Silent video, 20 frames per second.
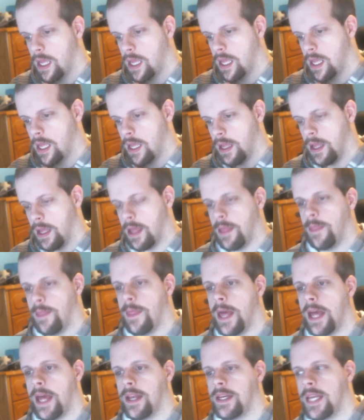and
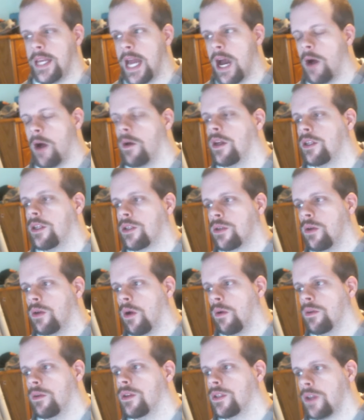then now it's grown
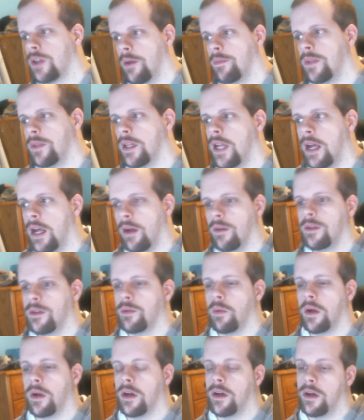to something else
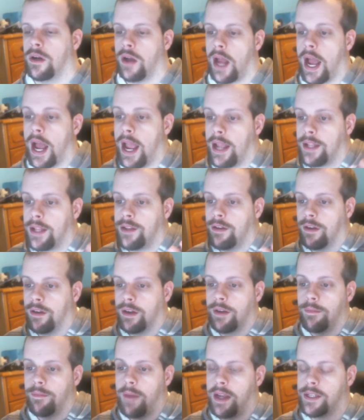where I took
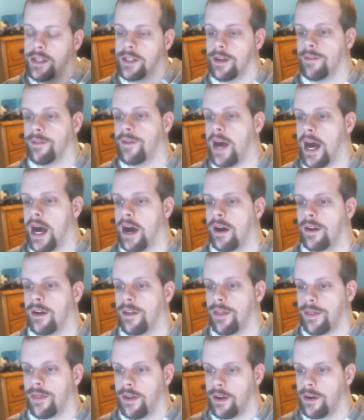myself out of
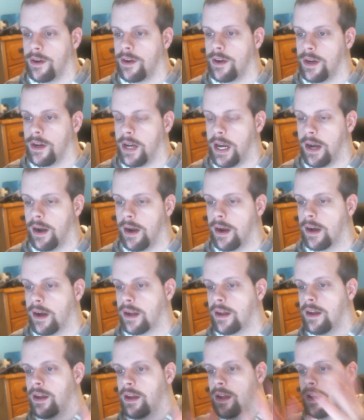Thunder and Eric,
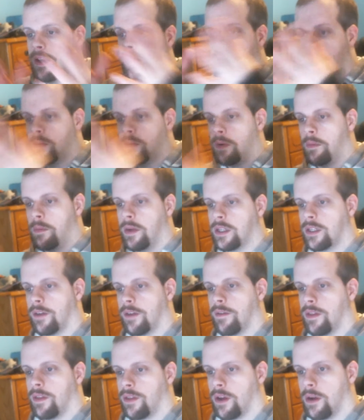put myself in
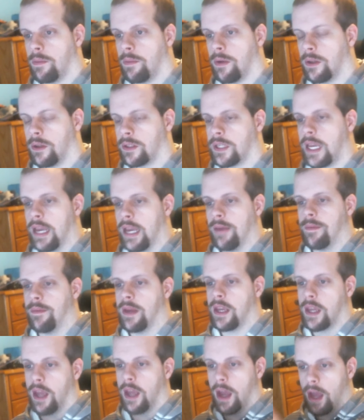Thunder Pulse Gaming.
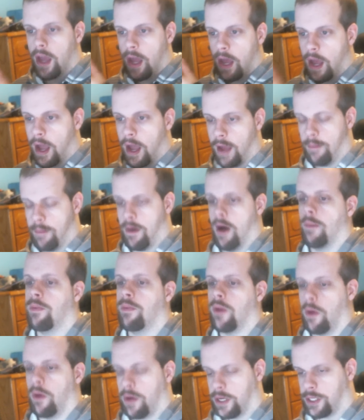I'm
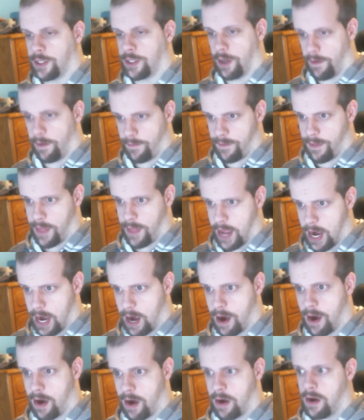uploading stuff
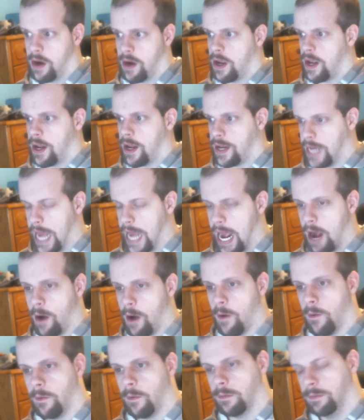there
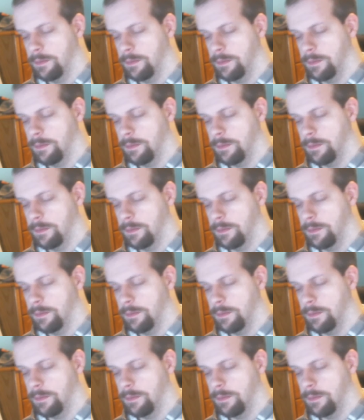now.